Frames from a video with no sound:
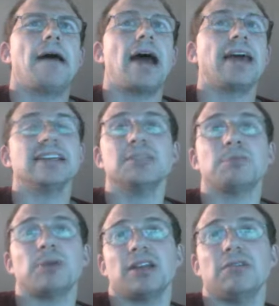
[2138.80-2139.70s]
I think this is
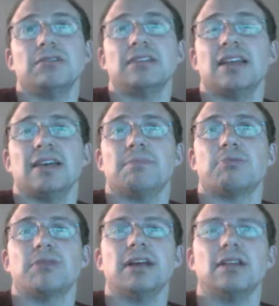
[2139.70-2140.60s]
pretty close to like
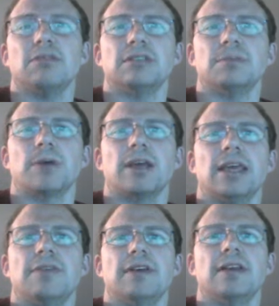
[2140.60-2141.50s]
pretty close to break
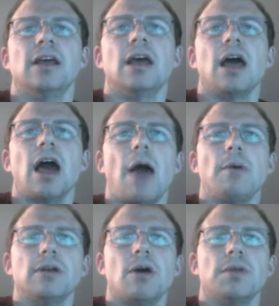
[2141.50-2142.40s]
even. I
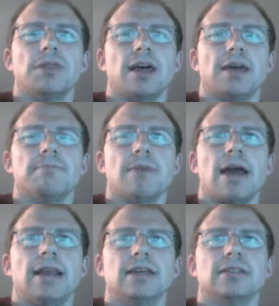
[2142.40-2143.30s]
would go mm-hmm. with like
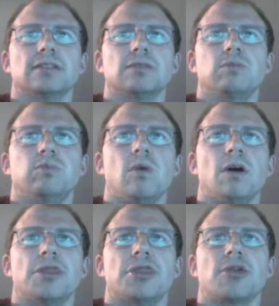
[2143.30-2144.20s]
minus
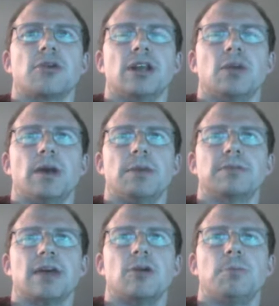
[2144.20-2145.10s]
130 to win a
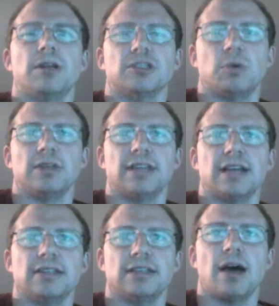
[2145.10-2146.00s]
title, plus 110
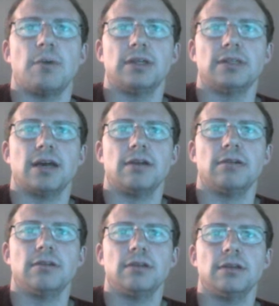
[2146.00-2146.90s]
to not win a
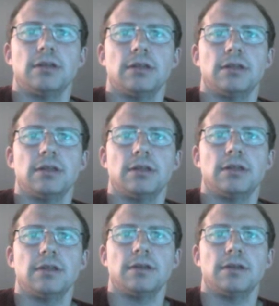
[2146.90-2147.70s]
title. Well,